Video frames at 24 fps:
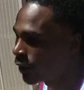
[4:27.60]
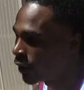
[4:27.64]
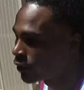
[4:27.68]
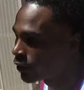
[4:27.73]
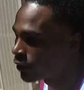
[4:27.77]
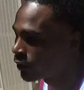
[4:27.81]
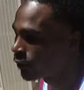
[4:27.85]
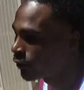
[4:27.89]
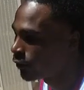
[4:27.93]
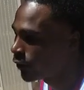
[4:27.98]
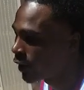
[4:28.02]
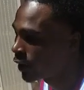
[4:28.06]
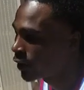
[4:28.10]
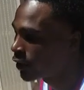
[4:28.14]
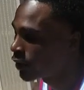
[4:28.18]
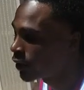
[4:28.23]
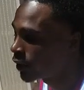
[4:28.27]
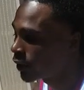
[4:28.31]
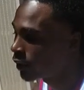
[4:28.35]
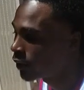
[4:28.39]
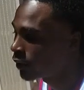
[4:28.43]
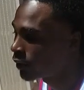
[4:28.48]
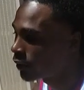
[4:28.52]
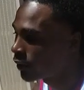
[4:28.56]
On some fuck
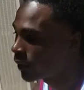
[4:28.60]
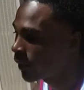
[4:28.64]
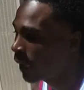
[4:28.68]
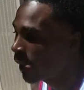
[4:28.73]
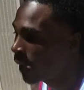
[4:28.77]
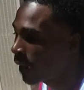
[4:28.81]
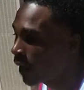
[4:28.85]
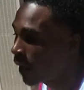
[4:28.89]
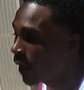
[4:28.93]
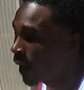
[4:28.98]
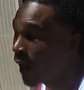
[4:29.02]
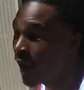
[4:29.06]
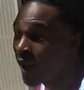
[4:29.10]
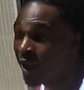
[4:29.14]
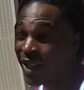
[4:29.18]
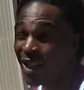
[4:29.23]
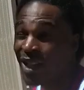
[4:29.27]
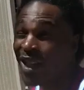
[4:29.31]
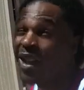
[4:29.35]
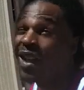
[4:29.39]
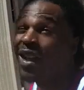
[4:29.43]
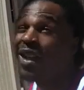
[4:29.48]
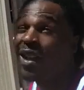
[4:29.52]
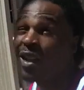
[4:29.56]
shit.
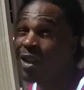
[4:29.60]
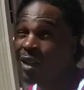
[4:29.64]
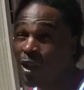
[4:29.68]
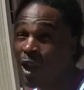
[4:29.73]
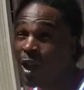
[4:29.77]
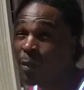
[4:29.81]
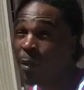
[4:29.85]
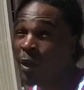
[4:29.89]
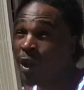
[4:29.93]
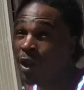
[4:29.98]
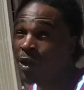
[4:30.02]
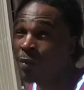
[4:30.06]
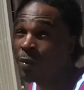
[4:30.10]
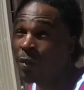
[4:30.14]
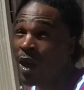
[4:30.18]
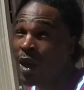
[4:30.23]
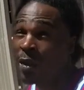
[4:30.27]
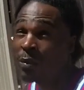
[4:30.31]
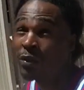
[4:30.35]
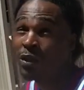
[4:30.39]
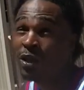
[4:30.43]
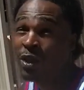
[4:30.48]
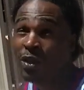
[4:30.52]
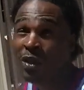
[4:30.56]
And y'all part of the
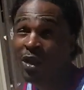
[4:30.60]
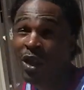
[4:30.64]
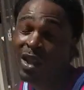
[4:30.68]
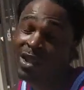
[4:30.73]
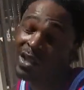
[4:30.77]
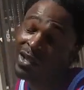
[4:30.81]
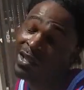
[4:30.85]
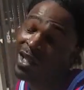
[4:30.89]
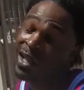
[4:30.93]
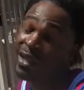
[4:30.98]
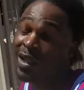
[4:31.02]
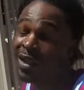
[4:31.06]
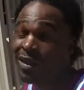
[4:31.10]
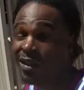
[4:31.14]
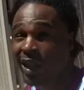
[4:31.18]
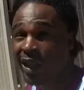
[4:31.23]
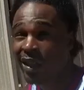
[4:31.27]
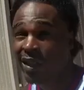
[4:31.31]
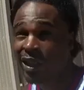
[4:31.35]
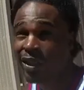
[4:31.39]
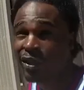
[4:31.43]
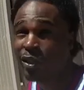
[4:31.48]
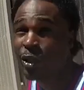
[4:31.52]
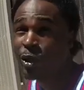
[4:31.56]
problem too. Y'all just let niggas
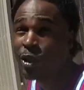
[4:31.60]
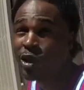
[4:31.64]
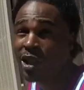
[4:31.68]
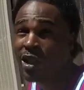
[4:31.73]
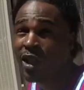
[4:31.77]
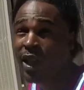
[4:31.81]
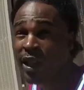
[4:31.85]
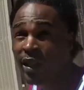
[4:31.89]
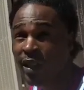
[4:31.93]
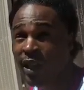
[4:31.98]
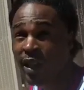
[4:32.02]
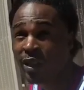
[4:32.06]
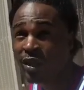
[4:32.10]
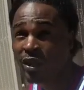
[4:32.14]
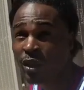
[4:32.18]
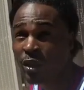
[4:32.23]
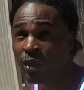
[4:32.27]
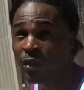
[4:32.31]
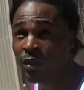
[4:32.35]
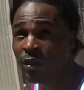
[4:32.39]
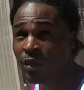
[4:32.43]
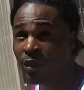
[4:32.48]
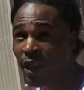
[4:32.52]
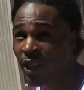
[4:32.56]
like this do shit like that
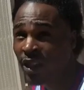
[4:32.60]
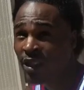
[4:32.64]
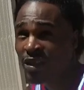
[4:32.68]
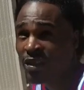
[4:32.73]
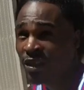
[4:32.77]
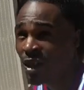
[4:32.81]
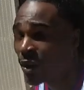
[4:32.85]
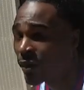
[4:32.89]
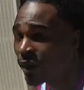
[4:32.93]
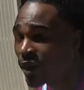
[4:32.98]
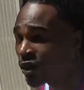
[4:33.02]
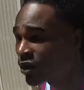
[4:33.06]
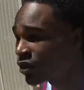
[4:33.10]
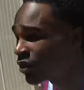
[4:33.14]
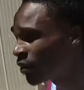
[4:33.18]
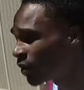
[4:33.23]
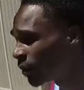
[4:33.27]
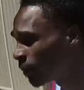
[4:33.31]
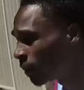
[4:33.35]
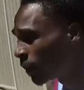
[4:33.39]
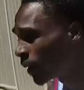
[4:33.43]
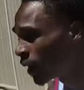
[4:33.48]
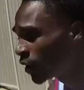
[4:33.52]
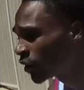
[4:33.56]
too. Like it's no issue.